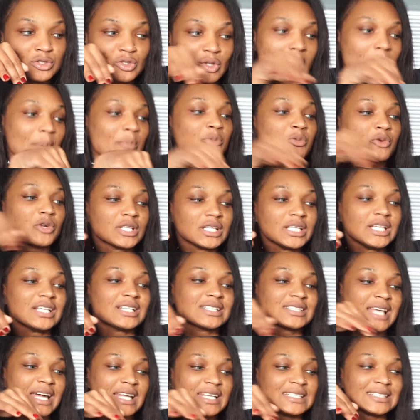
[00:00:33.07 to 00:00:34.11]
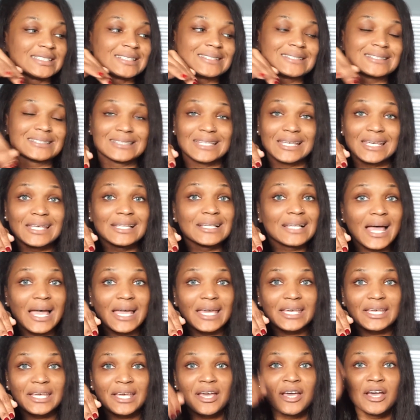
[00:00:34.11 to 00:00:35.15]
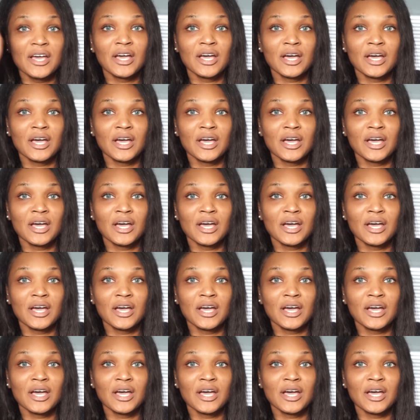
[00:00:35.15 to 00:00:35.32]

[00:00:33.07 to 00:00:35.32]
so I'm really excited to see like